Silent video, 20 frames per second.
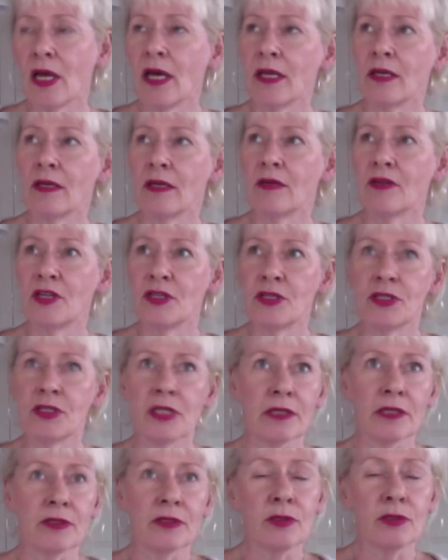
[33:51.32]

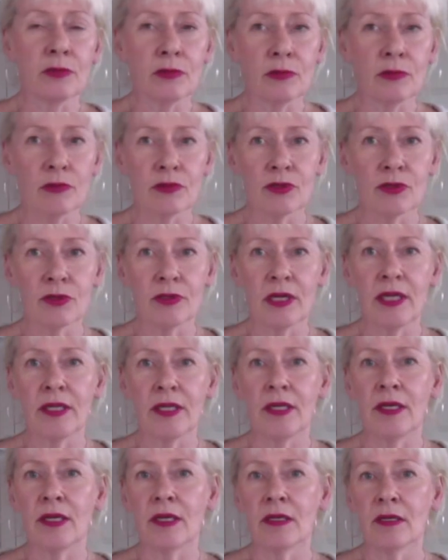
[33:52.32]
digital tools,
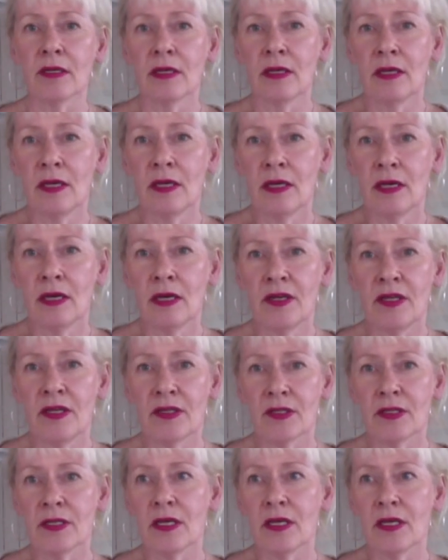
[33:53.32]
and it